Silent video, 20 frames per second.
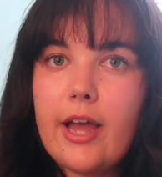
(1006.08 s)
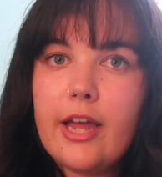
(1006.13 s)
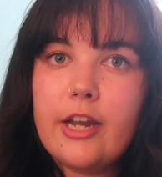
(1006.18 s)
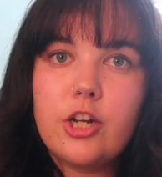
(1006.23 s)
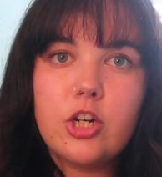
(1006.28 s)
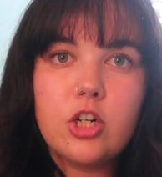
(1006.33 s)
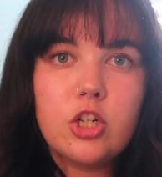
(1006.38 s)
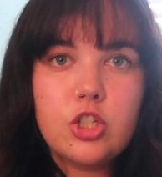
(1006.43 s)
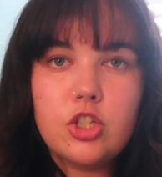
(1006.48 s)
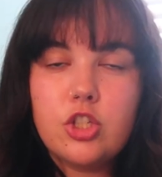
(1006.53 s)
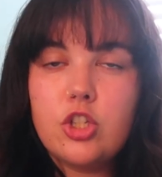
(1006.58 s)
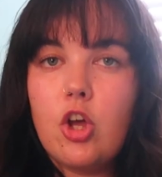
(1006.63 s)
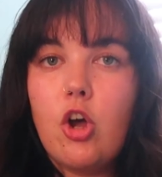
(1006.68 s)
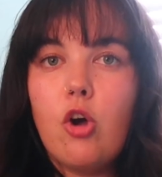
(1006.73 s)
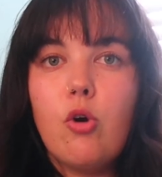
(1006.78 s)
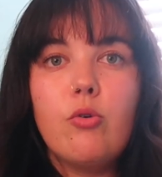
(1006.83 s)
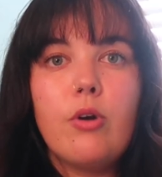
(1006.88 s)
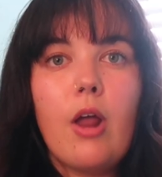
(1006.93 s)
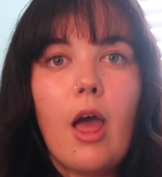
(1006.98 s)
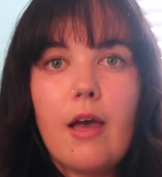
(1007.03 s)
and your
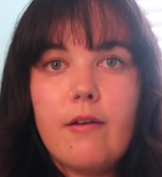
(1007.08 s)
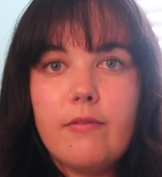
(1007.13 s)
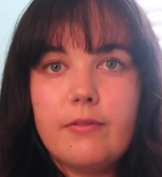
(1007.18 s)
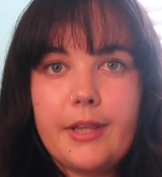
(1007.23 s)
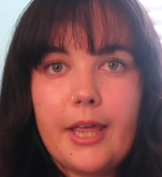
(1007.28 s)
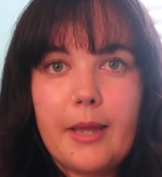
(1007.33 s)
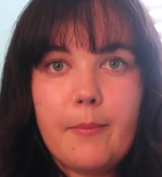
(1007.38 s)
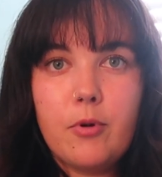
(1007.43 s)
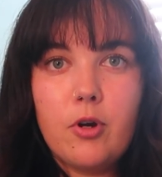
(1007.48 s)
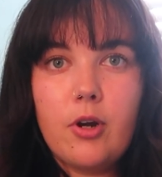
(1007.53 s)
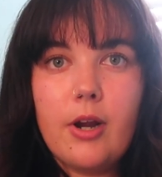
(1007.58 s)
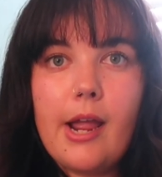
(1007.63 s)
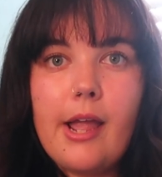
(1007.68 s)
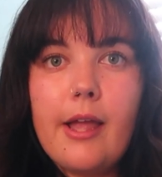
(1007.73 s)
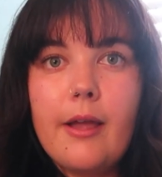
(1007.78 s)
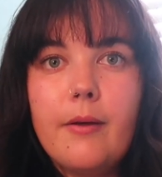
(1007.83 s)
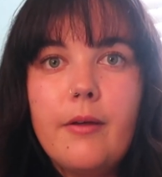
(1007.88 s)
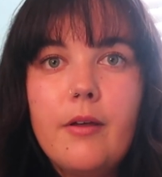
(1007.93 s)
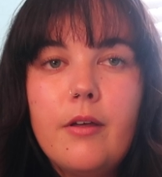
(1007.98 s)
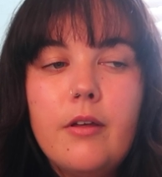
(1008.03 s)
zone of
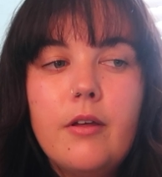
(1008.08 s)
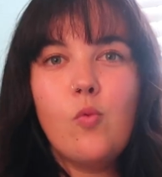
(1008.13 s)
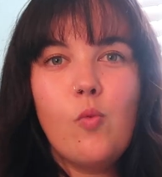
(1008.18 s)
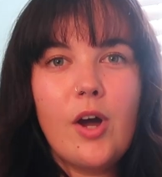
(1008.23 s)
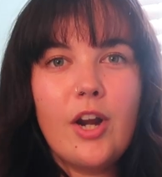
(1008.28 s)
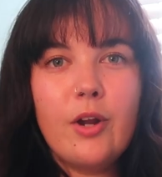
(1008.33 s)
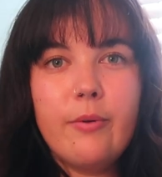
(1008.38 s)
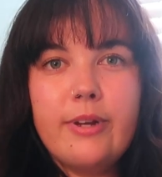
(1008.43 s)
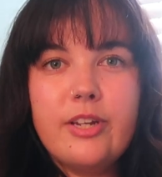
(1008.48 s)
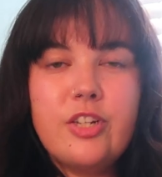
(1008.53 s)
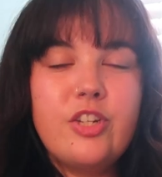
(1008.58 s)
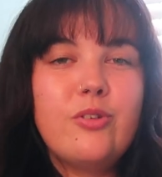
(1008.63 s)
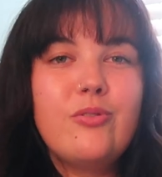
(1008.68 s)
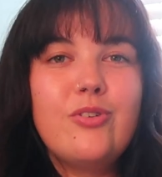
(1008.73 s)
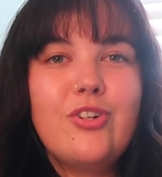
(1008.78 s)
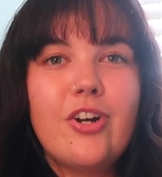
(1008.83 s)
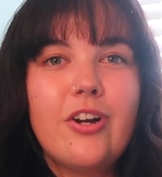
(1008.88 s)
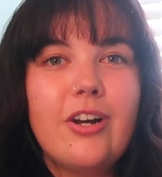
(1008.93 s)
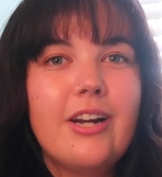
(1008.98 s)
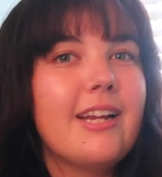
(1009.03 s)
laboring. What do we
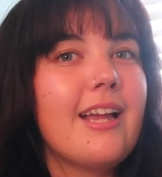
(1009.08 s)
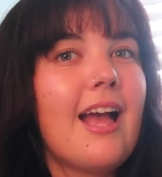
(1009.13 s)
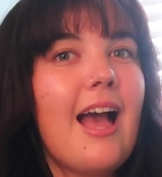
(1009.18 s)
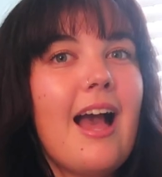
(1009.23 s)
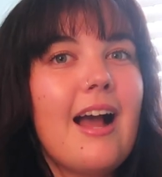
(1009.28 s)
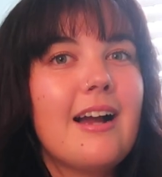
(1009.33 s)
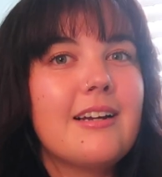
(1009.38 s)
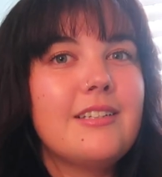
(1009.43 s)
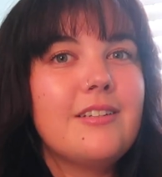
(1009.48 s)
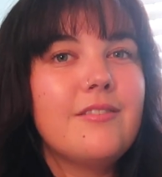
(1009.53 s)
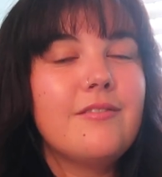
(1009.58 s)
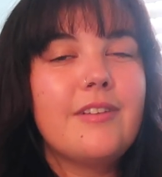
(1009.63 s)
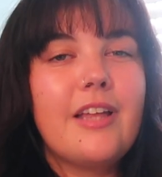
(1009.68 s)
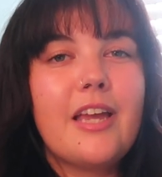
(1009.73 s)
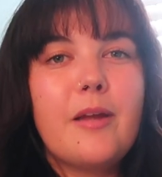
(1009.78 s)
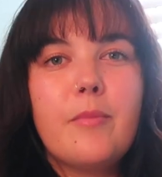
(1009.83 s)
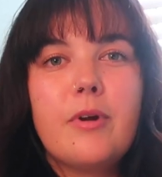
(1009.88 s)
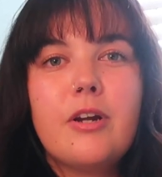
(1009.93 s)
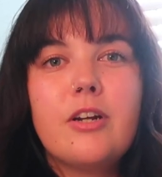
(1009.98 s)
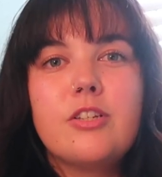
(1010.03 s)
do during active
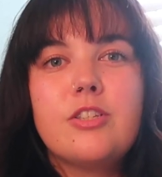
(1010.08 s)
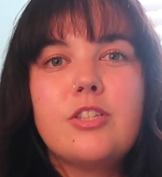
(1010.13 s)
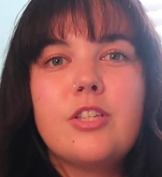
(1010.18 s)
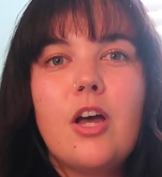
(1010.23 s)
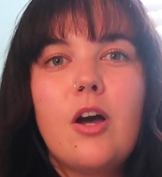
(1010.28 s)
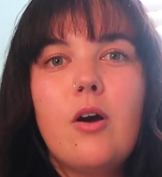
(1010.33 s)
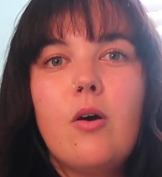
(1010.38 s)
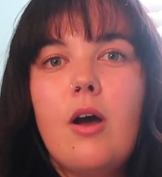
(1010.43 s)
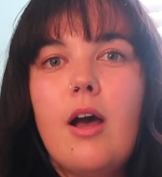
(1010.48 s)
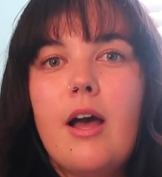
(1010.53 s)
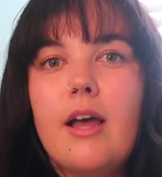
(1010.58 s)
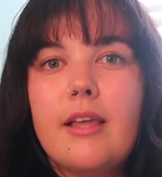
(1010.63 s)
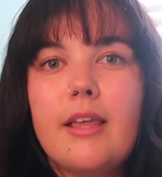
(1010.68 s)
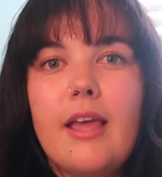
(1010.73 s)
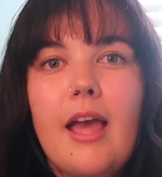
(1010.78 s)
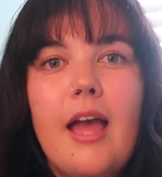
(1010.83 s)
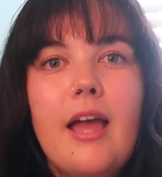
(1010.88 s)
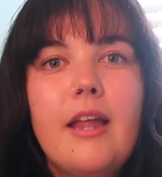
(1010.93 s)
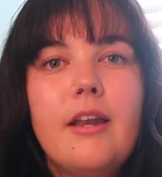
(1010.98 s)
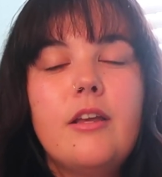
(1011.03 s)
labor? So
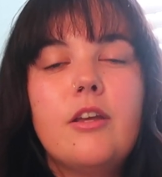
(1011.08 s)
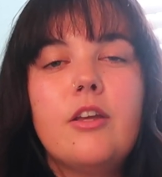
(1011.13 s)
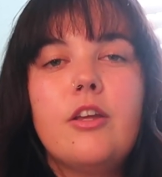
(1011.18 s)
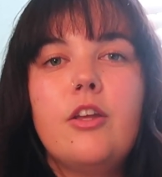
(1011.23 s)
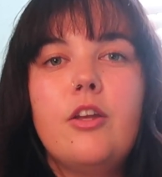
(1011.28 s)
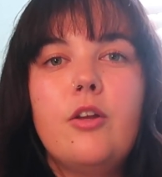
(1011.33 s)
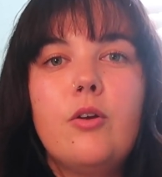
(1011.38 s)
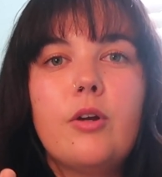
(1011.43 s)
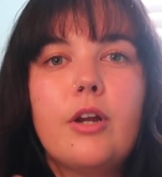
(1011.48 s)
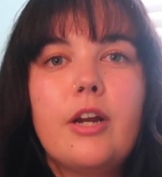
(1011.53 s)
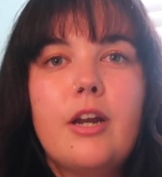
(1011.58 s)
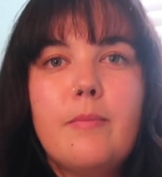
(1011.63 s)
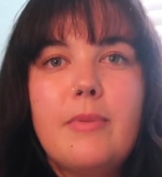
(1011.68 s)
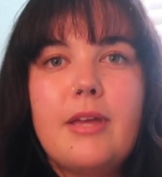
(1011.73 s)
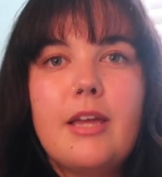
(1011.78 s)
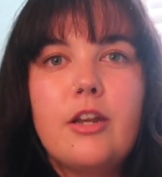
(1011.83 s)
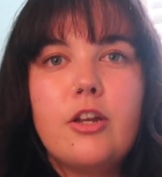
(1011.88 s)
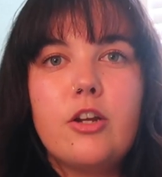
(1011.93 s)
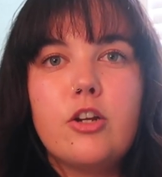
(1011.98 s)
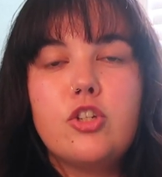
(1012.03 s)
again, you're gonna
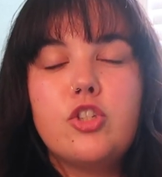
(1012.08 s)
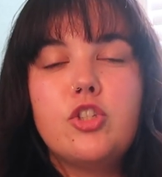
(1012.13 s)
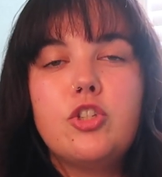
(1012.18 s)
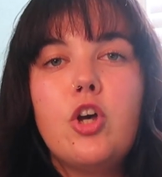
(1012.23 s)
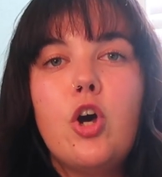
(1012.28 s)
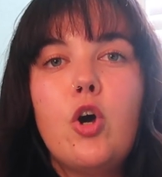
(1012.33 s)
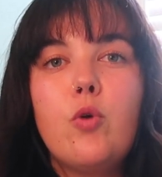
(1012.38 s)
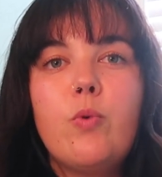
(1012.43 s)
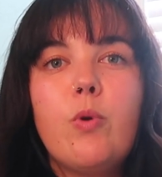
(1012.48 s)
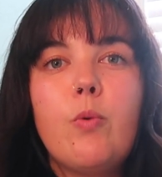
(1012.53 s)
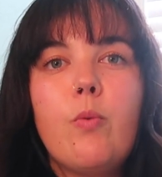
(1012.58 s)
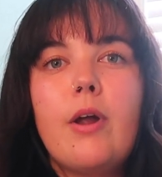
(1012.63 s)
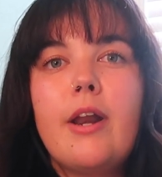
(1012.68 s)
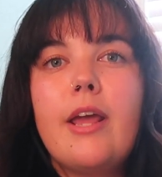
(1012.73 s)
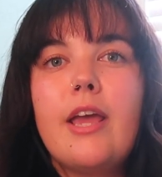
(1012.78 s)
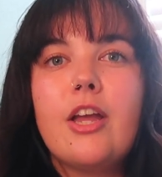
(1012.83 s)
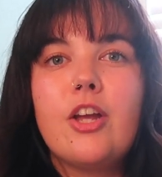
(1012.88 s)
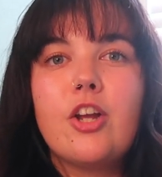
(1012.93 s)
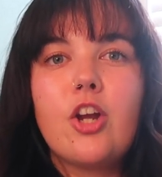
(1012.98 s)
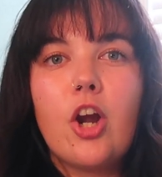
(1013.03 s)
be in your zone. We
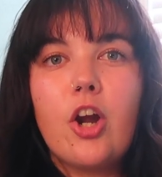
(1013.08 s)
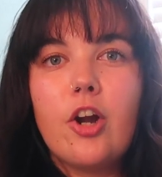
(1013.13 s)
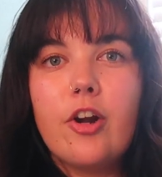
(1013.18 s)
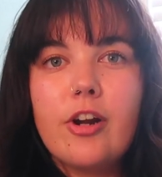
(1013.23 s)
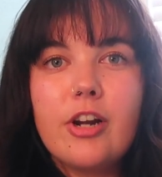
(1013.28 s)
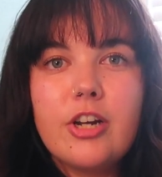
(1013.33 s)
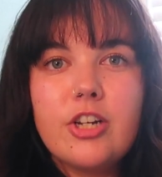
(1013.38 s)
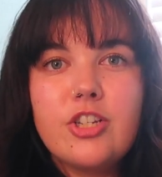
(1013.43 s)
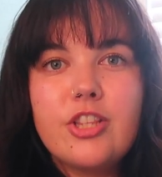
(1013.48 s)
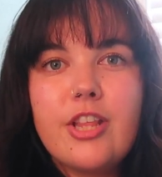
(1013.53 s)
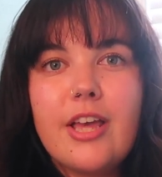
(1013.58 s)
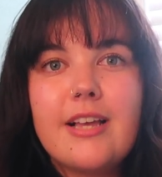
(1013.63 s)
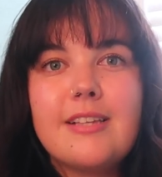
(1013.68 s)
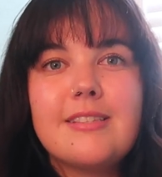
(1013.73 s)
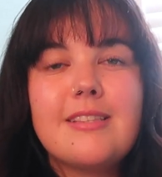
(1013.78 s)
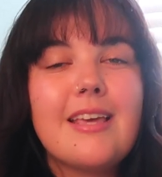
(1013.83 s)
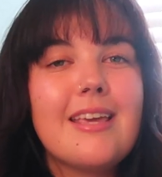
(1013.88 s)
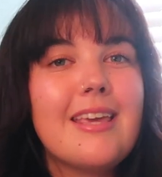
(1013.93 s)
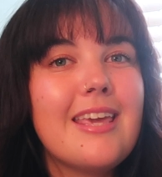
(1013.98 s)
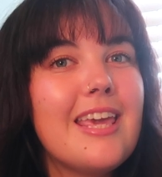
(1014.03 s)
wanna encourage
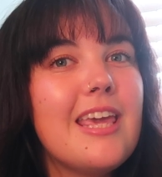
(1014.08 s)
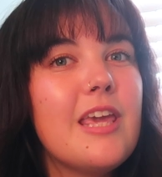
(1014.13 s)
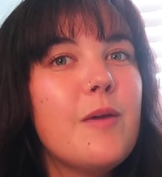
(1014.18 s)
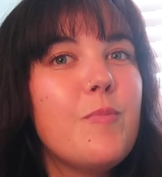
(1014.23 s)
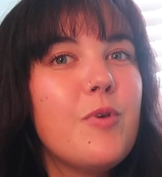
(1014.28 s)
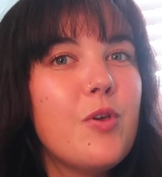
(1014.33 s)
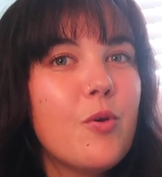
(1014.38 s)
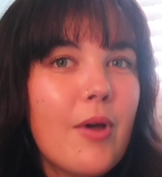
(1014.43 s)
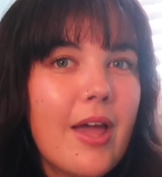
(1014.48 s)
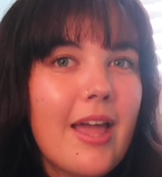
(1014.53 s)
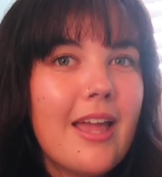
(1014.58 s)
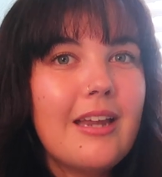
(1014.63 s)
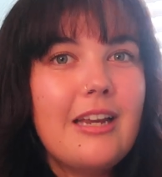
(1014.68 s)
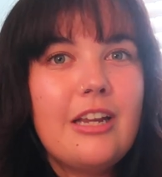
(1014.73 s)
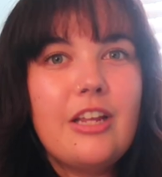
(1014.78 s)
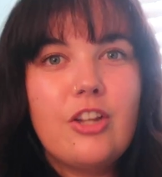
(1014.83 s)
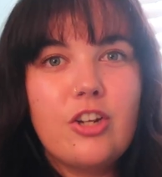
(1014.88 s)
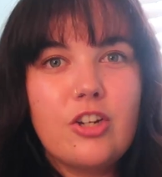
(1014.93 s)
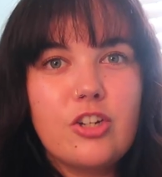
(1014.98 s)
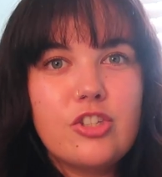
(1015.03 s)
things that keep you in
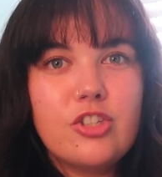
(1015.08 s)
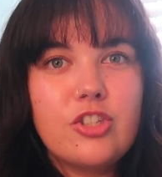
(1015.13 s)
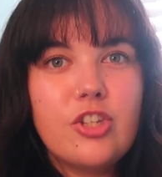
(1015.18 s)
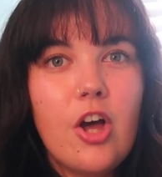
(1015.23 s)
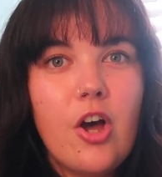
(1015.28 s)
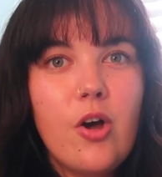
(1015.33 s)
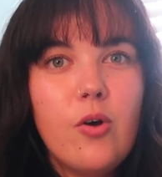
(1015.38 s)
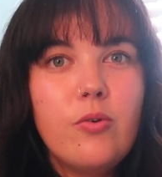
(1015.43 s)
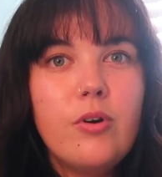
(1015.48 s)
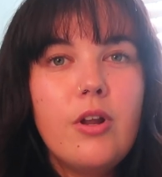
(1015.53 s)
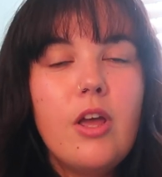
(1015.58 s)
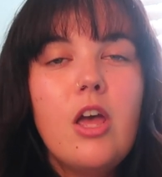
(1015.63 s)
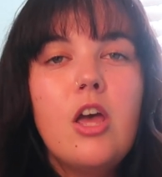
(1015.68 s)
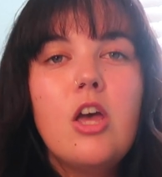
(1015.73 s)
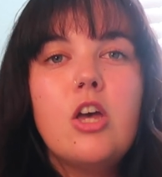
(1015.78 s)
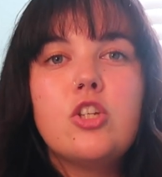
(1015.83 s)
your zone.